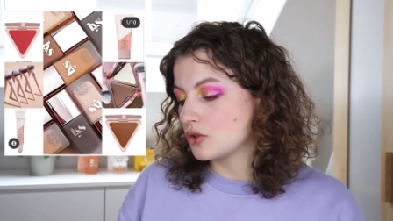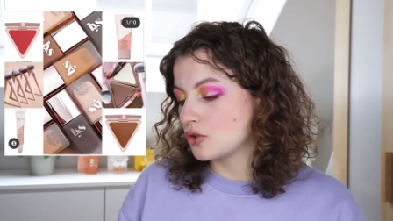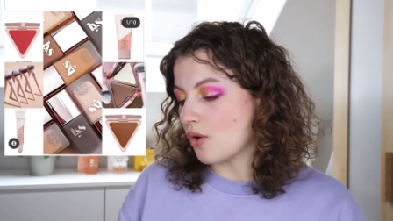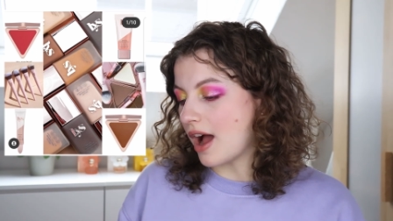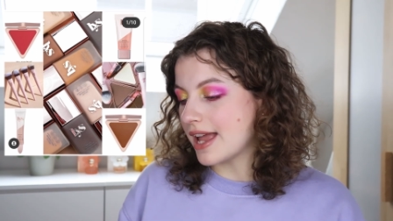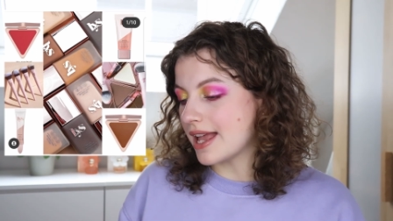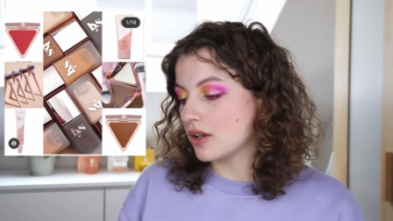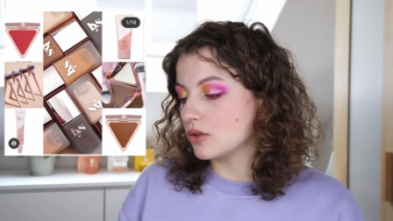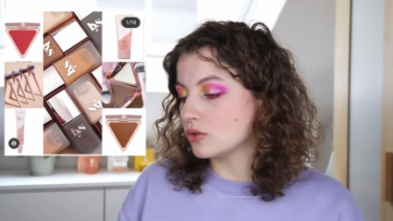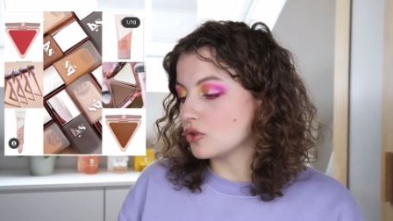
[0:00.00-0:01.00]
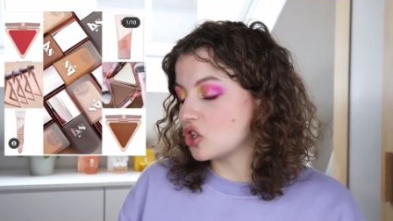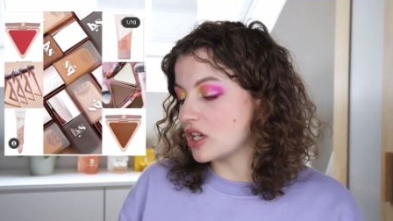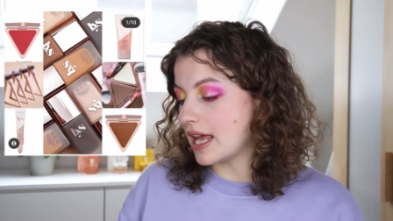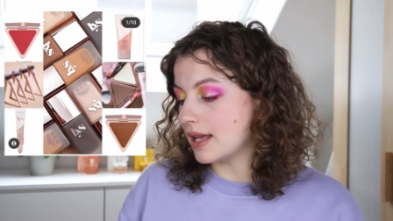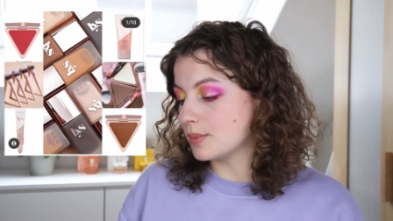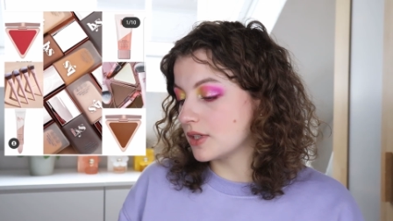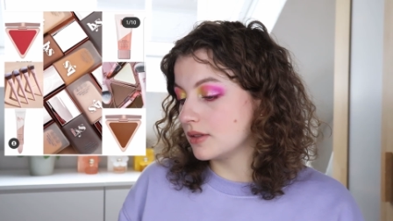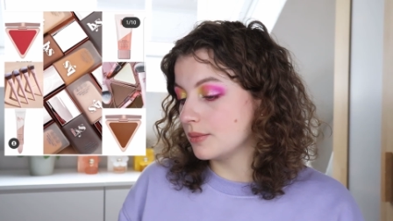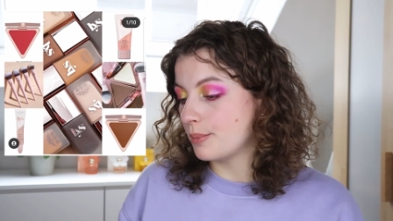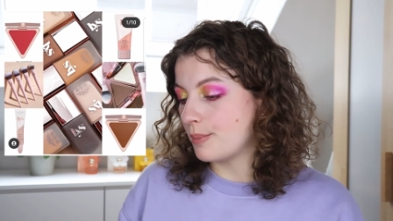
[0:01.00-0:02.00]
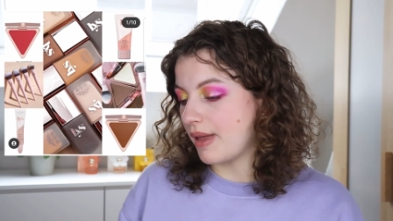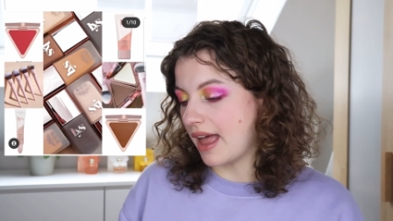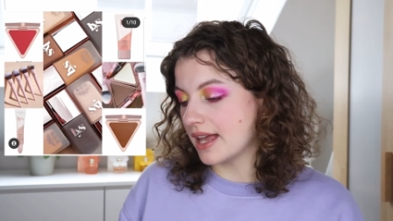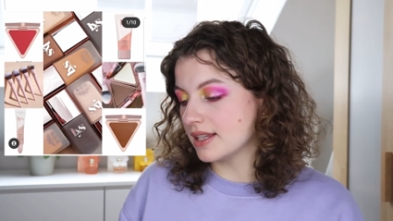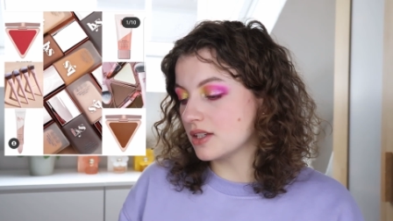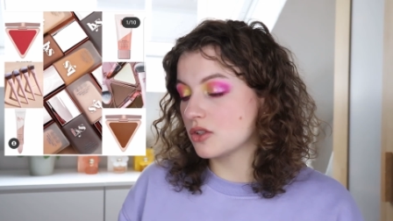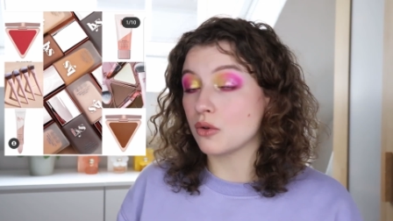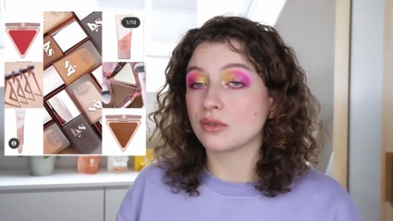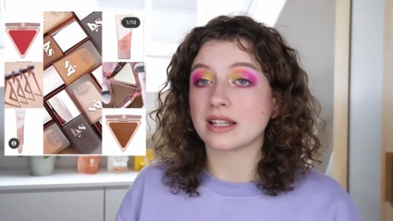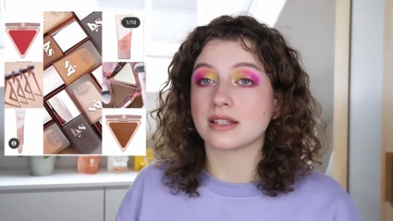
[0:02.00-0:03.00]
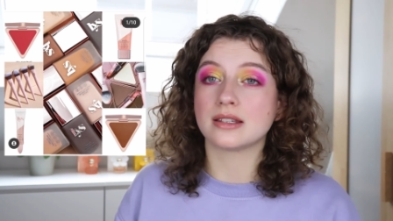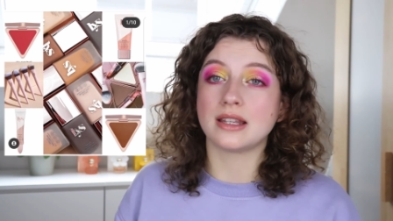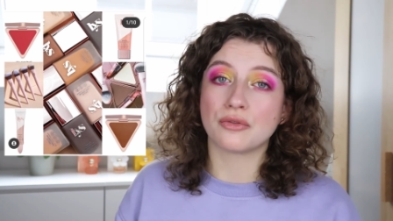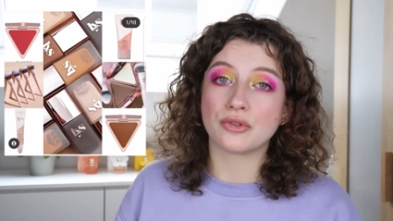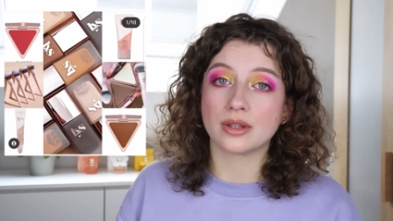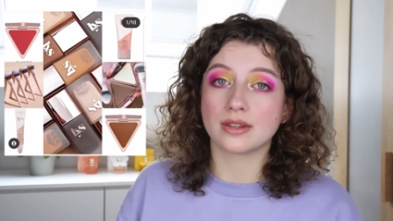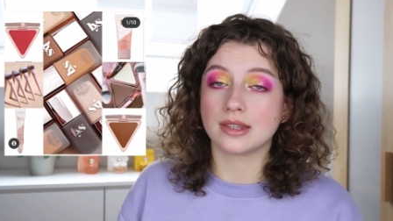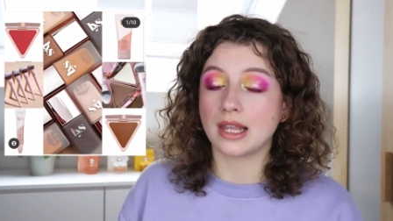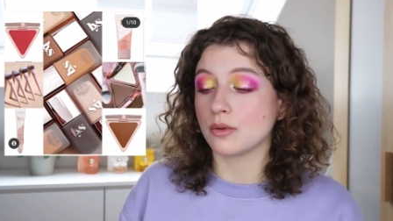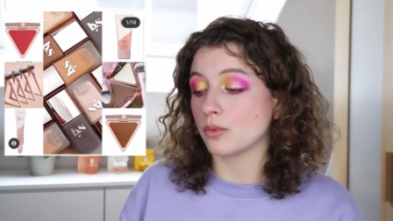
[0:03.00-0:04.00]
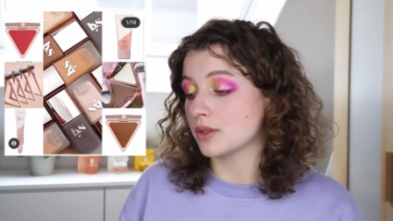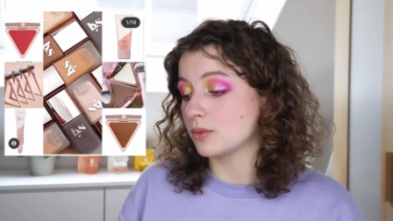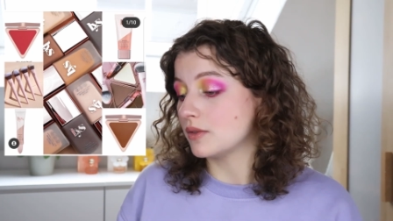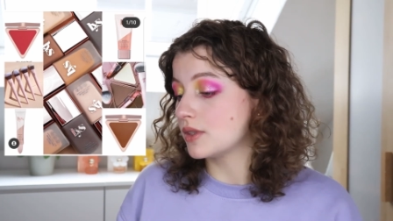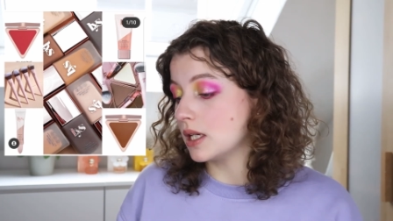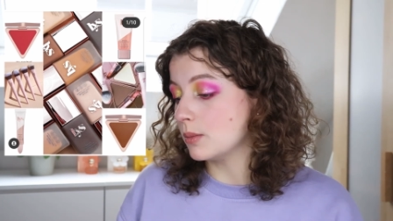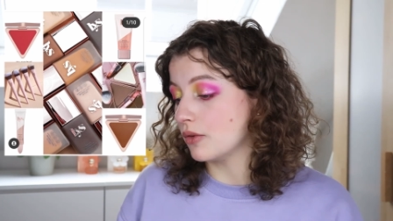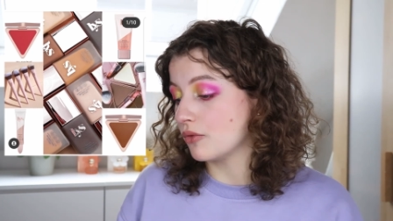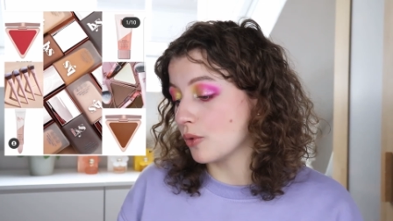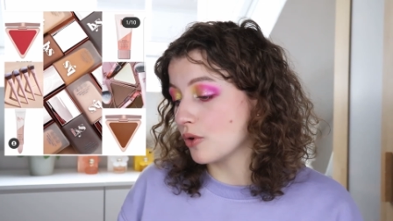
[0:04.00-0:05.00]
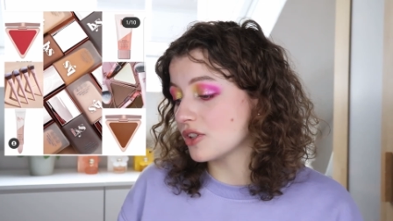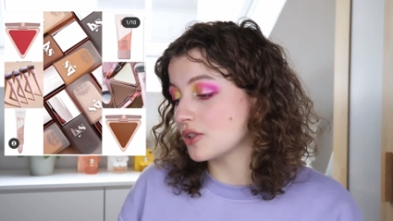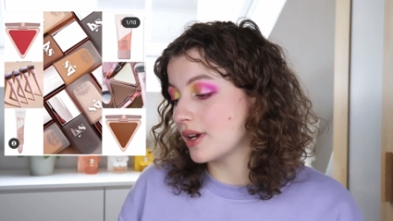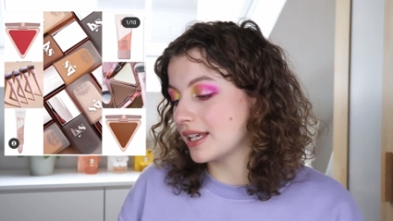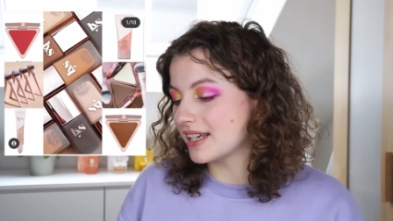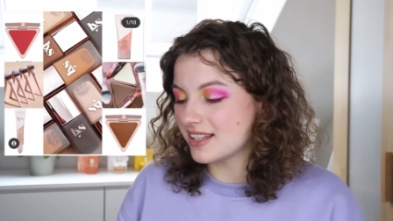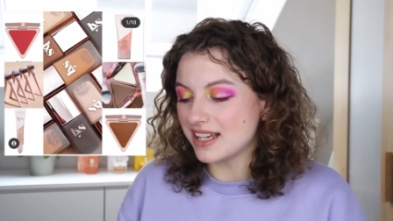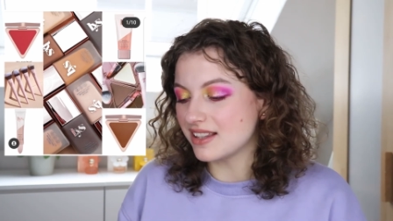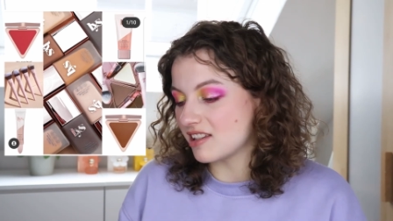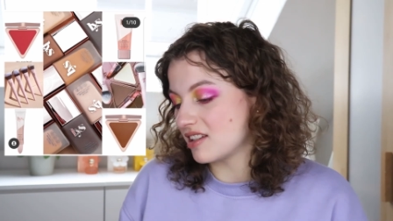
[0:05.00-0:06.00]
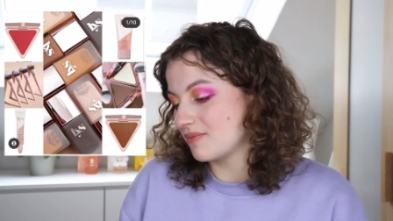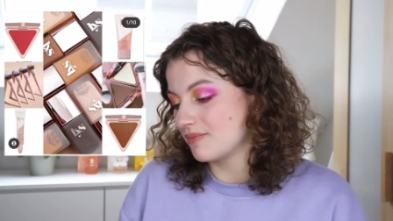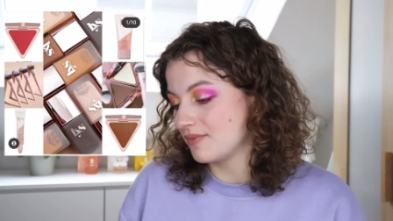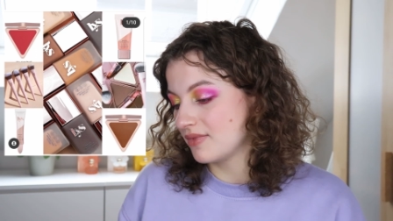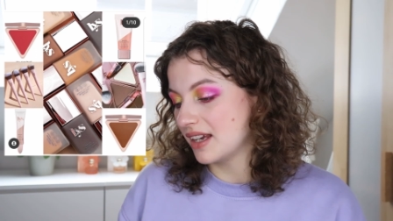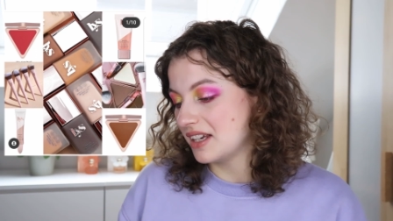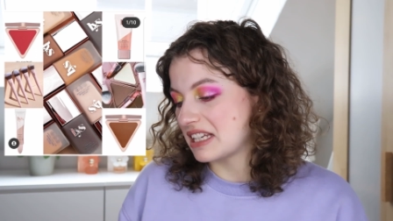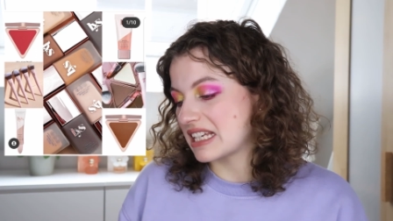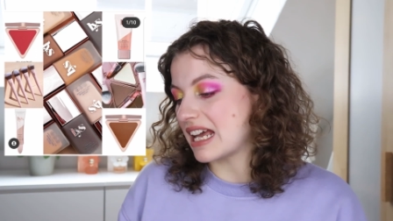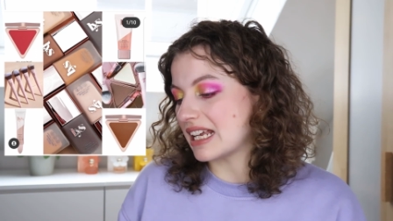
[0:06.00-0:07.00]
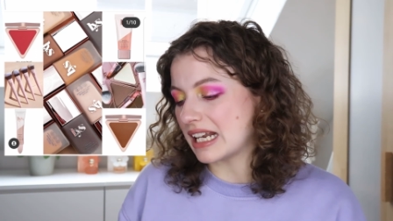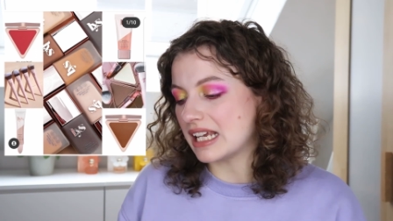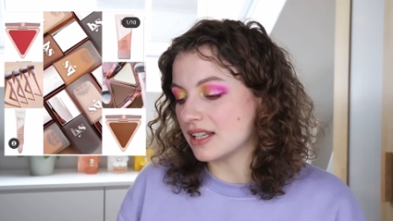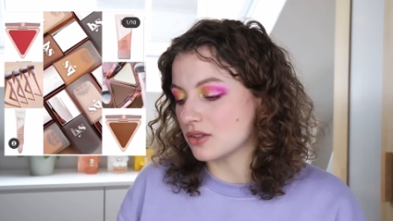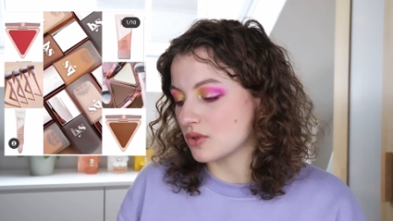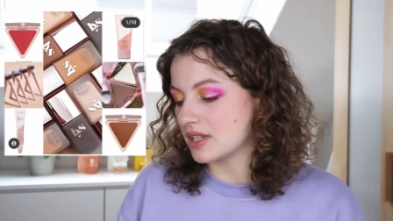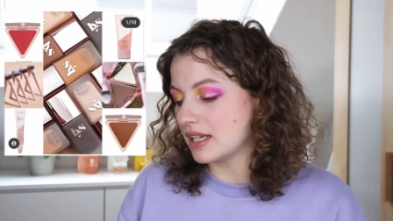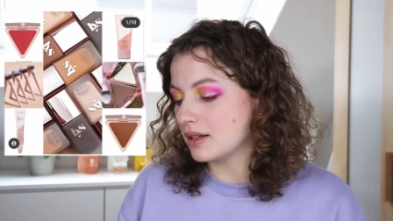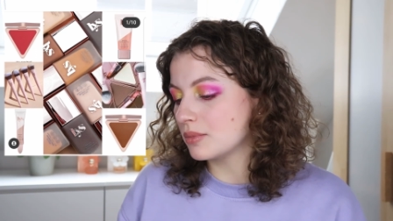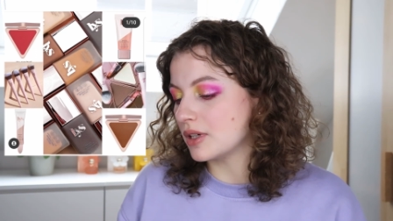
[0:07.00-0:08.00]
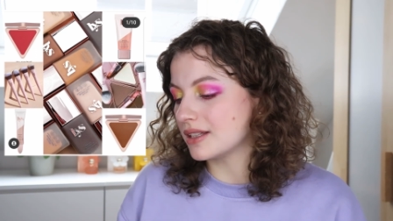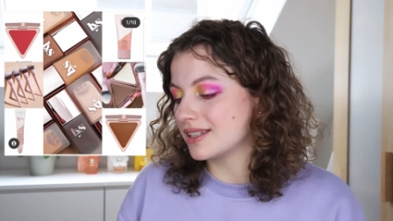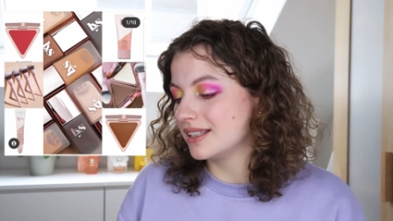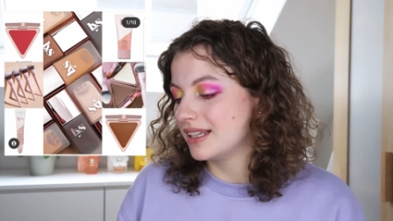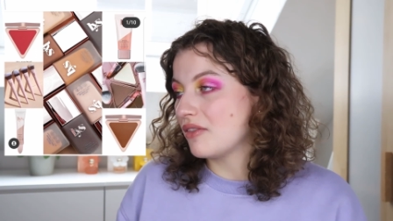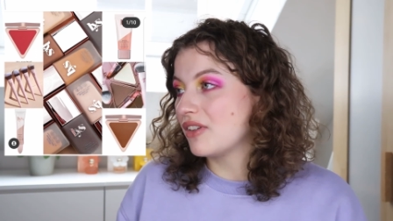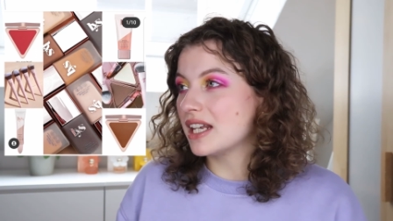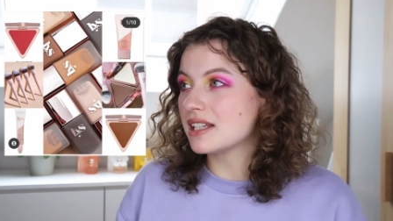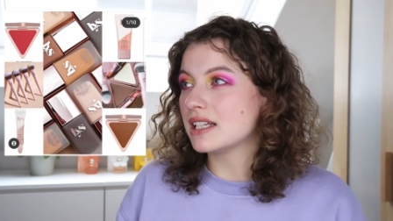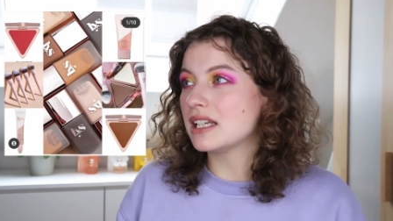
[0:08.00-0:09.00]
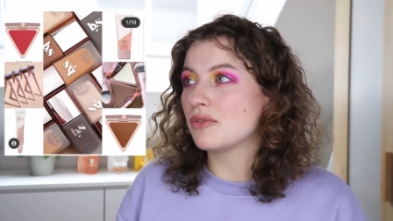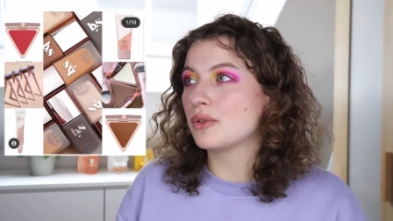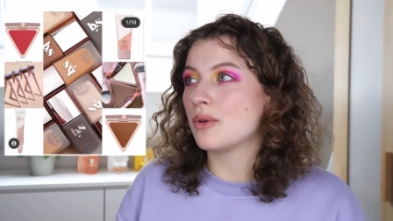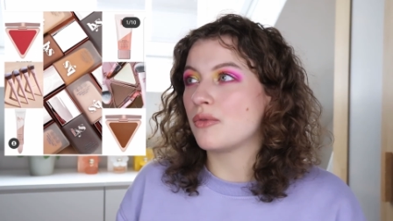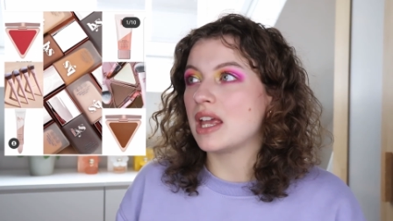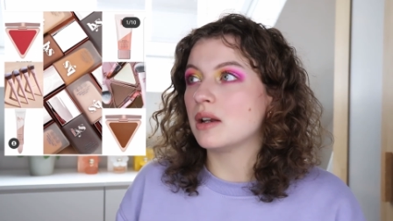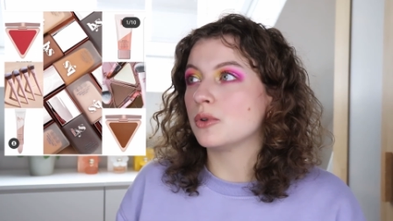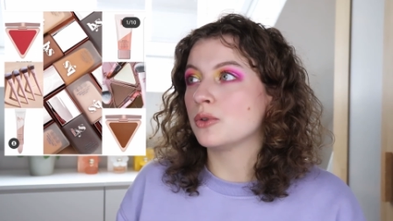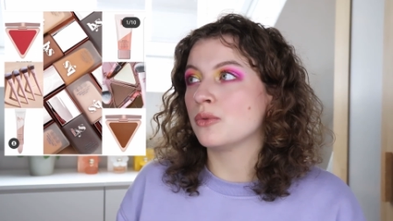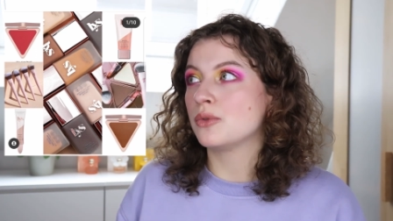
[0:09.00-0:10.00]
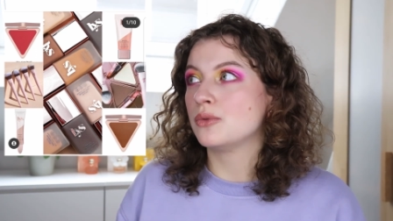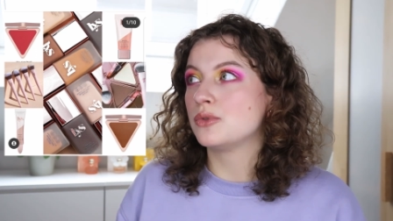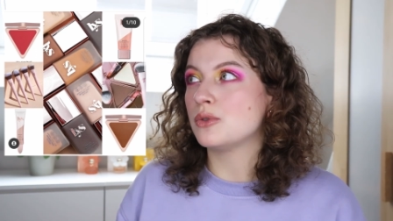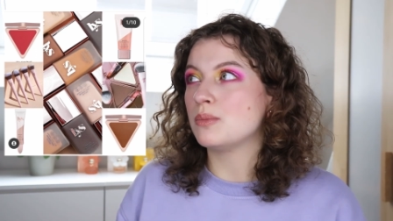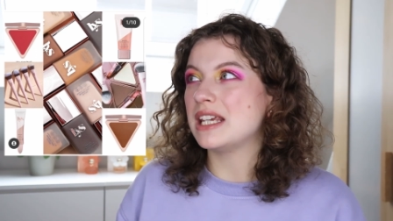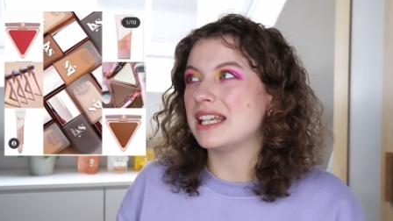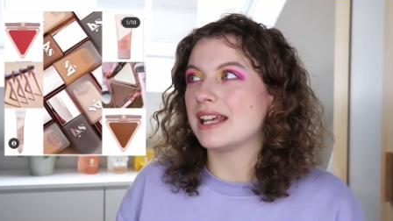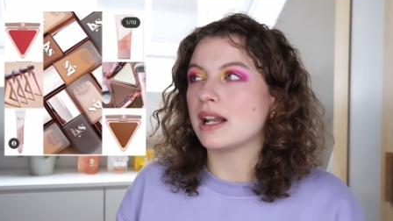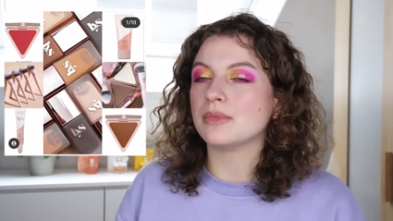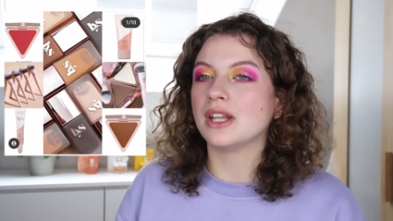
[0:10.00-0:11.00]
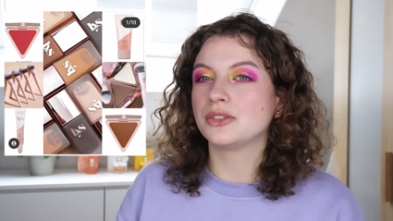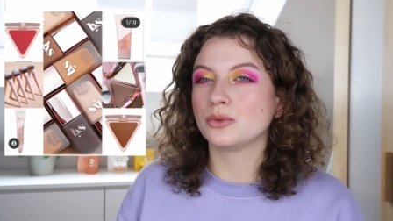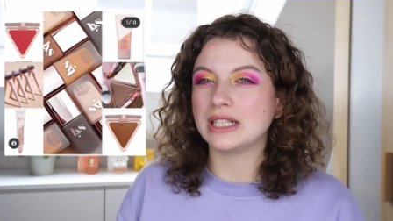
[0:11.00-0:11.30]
triangle shaped band so that's different than what we've seen before so I guess that's slightly interesting, but if it isn't even available to me, then I'm not